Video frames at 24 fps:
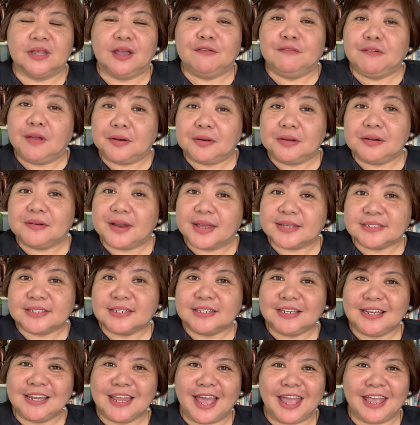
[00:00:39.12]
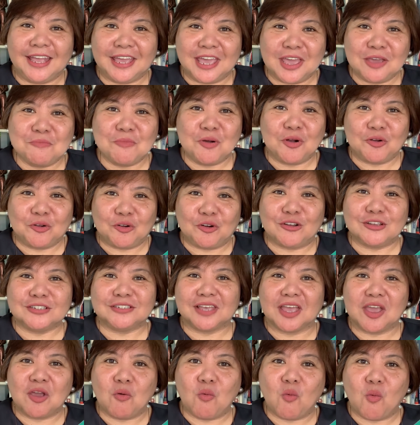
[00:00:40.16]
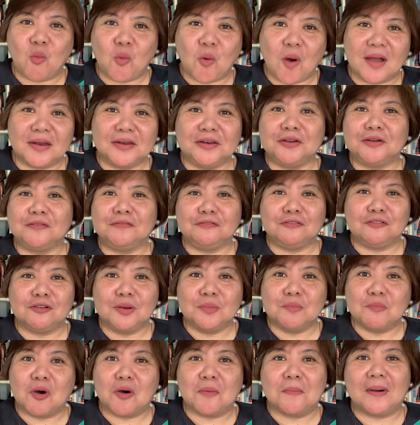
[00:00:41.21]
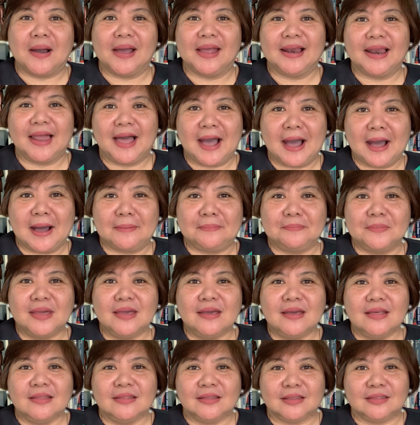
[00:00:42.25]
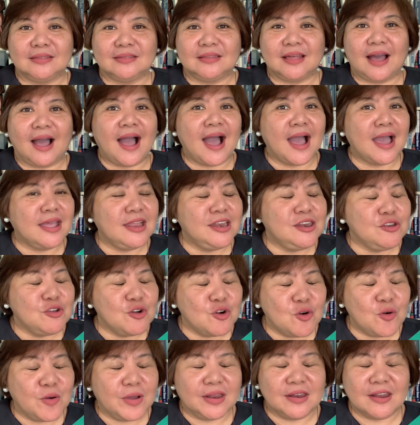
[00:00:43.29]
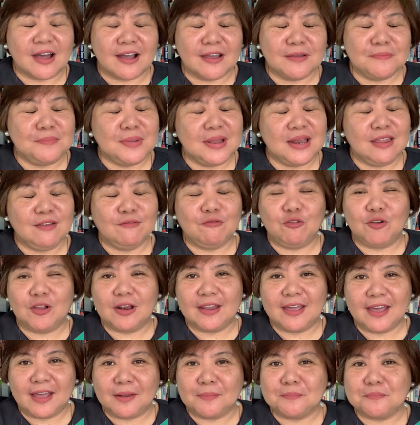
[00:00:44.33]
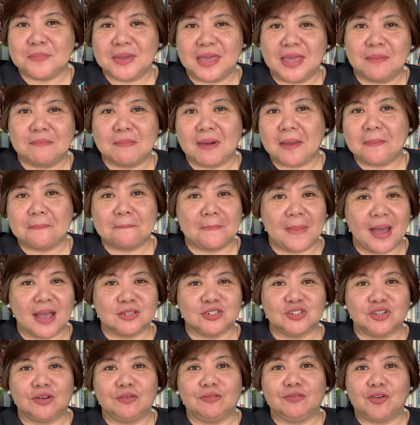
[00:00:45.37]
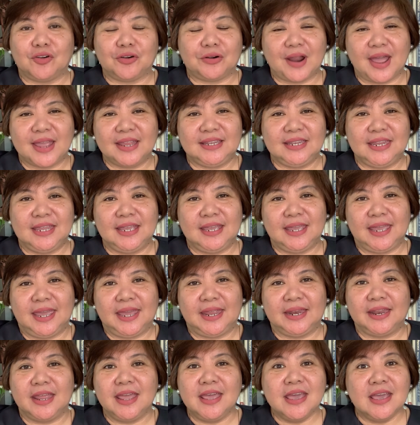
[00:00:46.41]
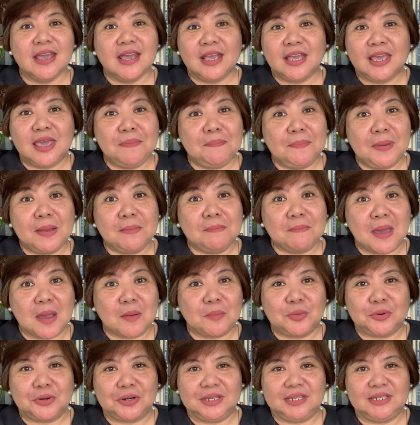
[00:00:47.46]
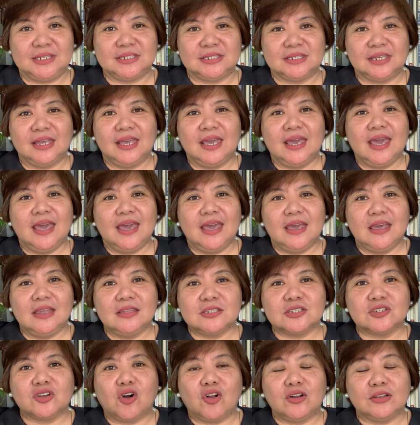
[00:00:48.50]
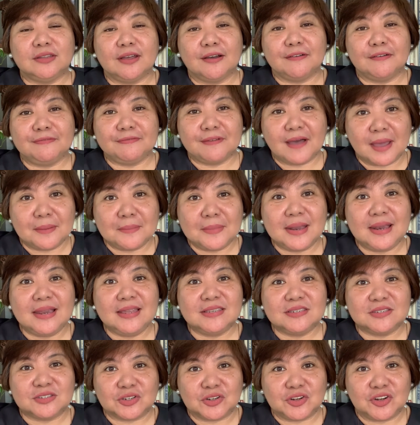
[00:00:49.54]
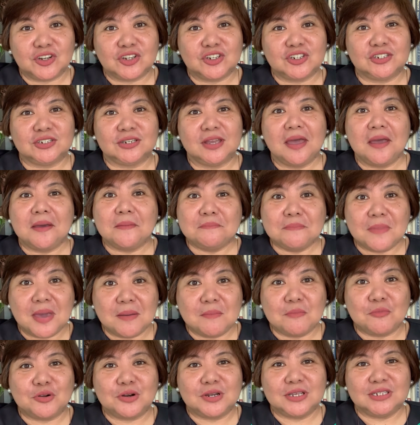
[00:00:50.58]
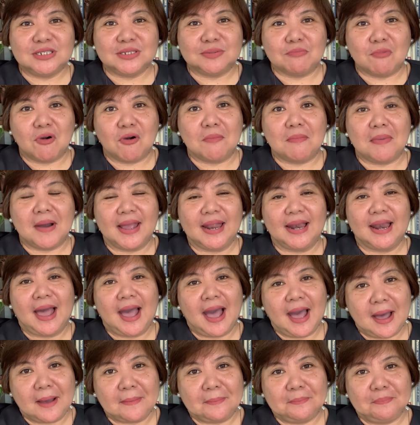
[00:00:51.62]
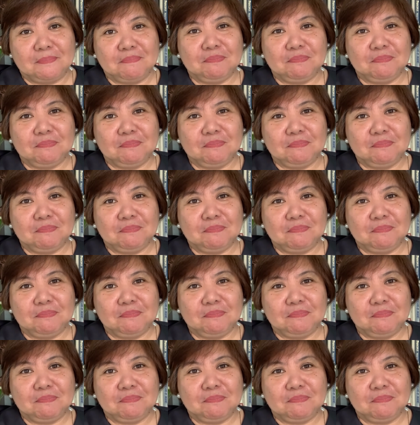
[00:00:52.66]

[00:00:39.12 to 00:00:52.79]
very recently, I came across a wonderful mobile app that I know and I believe will help me in my passion for writing and keeping memories. It's called the FamilySearch Memories mobile app.